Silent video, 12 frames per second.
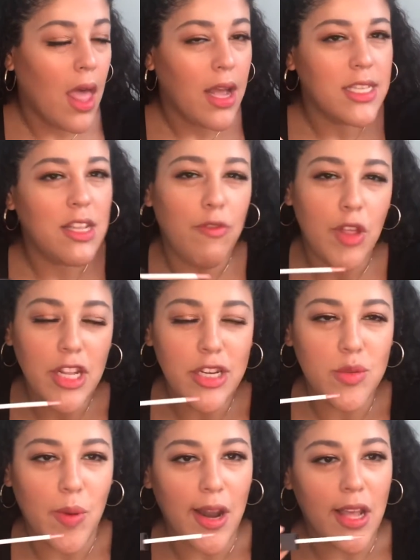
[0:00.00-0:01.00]
because I really
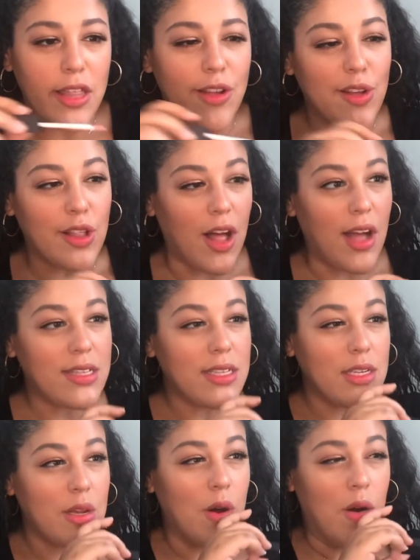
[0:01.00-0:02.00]
just want a clear gloss.
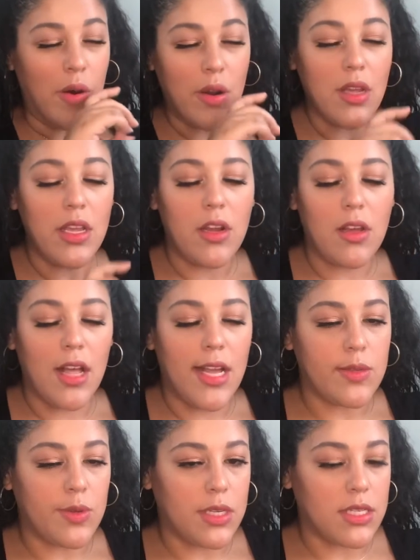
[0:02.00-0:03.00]
I don't own a clear
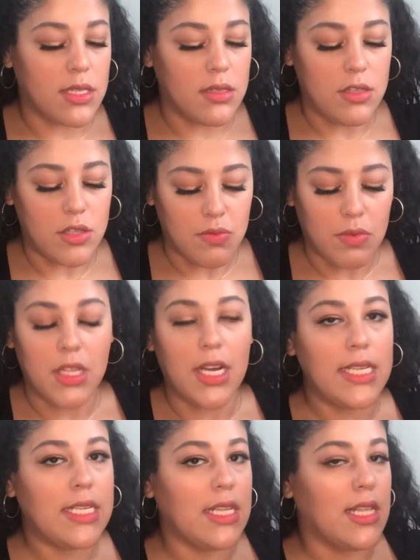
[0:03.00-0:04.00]
gloss, but just
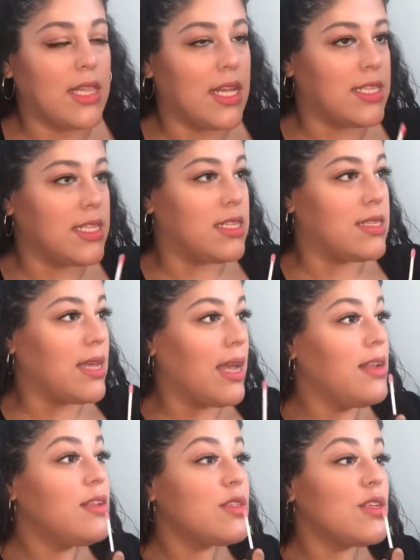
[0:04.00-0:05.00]
realizing that that's
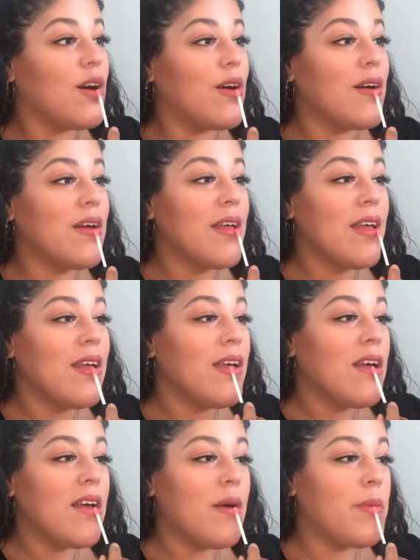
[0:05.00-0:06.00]
insane. So
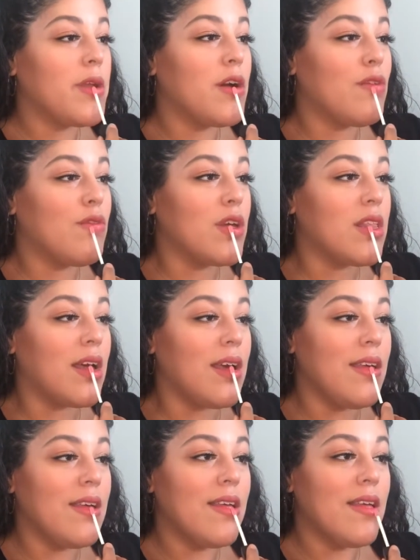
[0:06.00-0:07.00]
I'm gonna go real
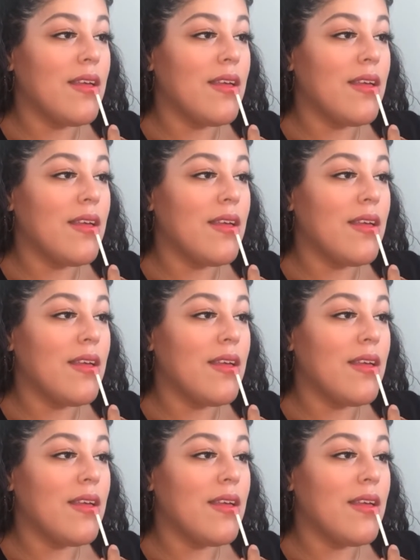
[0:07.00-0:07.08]
light.